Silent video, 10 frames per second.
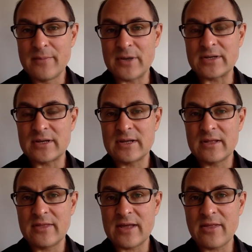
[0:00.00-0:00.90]
But
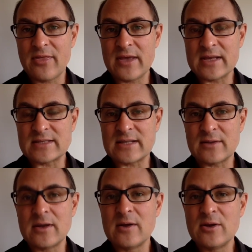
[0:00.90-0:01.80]
the other thing is
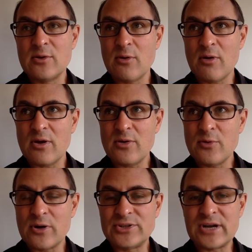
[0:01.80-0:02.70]
that
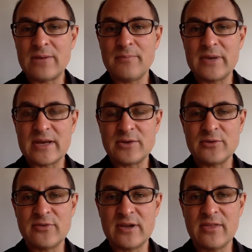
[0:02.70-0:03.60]
you are jumping and
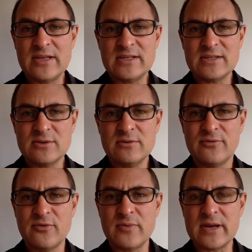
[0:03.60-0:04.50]
you feel, this is good
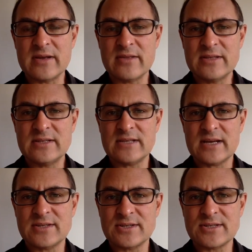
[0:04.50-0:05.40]
for me, this is
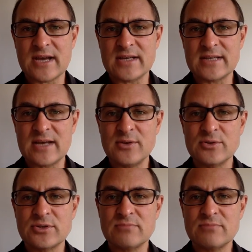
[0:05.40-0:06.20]
exercise, and you